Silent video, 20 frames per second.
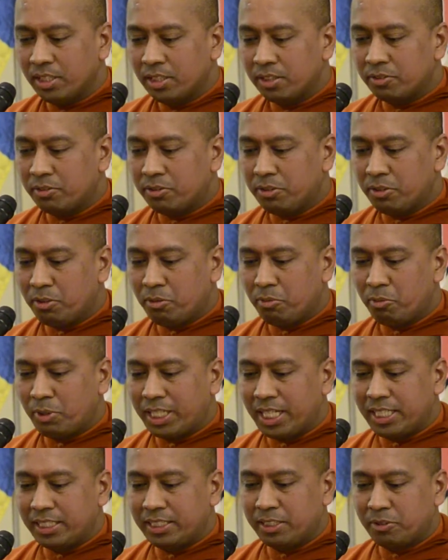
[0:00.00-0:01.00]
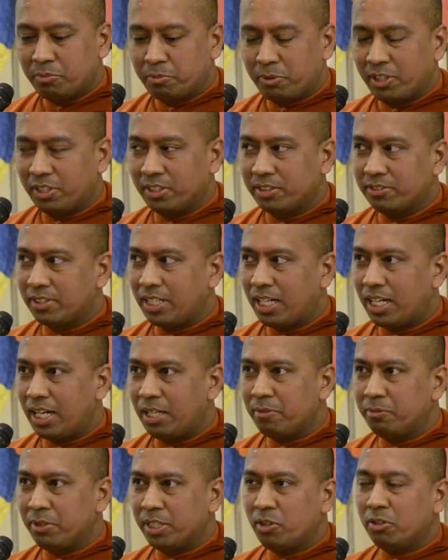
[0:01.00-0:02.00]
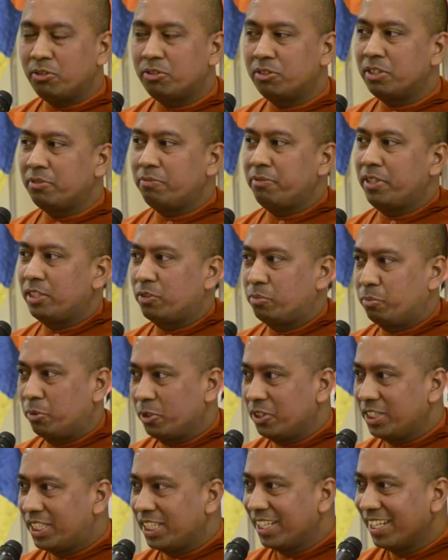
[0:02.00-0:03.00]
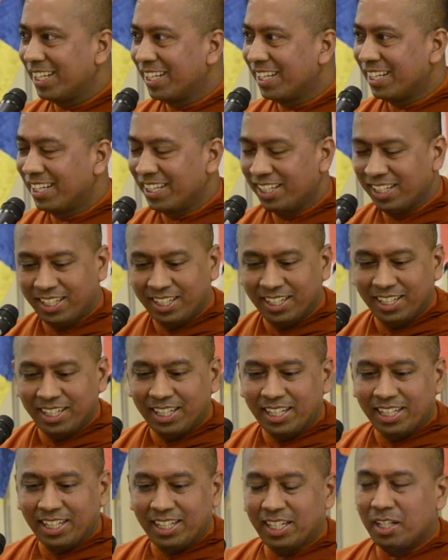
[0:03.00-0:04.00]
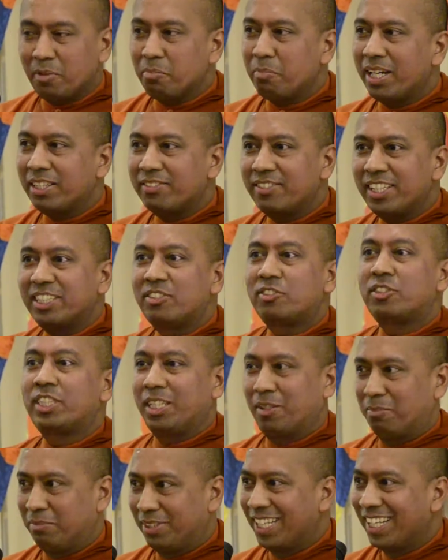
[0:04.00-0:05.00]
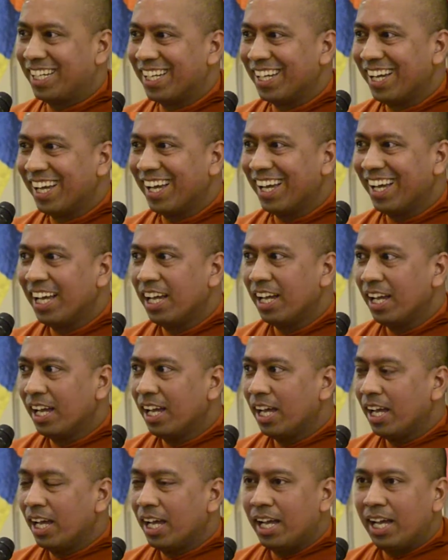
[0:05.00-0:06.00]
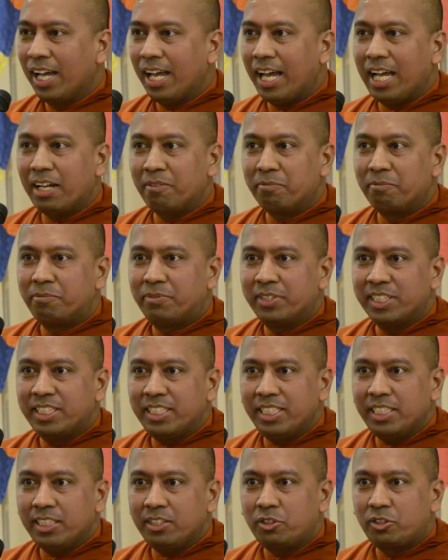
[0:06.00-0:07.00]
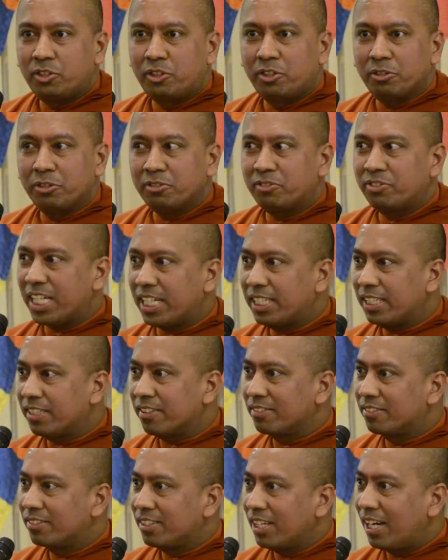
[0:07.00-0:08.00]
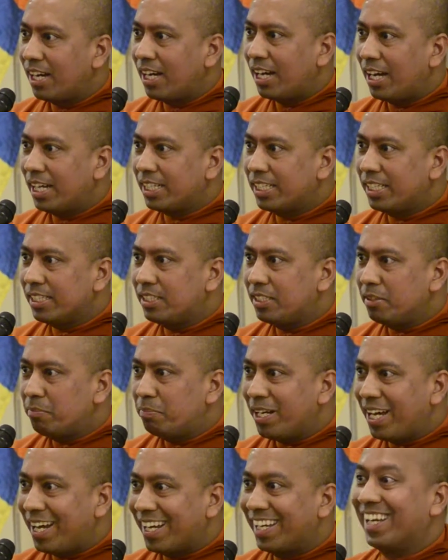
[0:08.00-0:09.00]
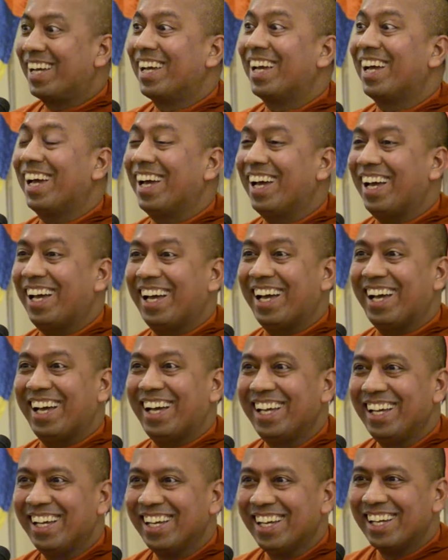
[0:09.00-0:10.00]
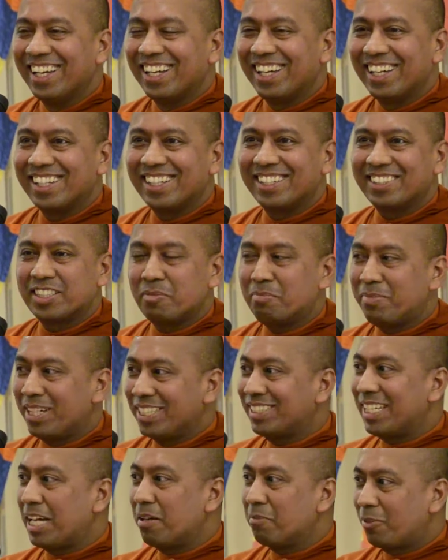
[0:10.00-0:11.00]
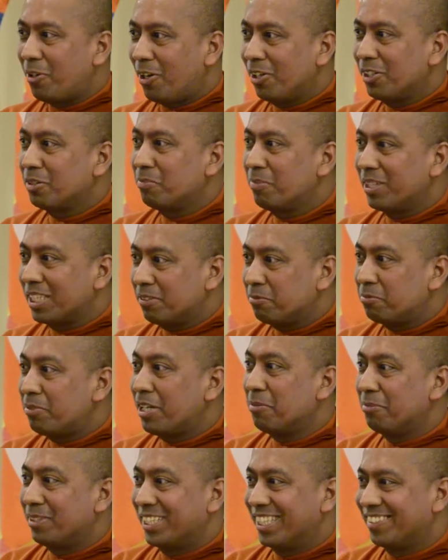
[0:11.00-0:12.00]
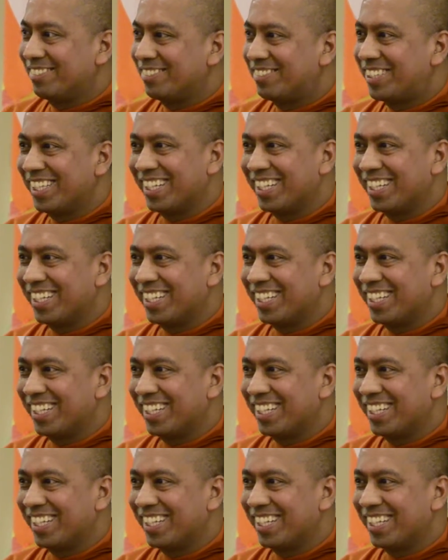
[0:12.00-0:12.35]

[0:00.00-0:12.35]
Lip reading: So what I did was, I went on to the Facebook, and I messaged him, and within 2 seconds, I get a reply. He said, "Bhante, I'll call you back in 5 minutes."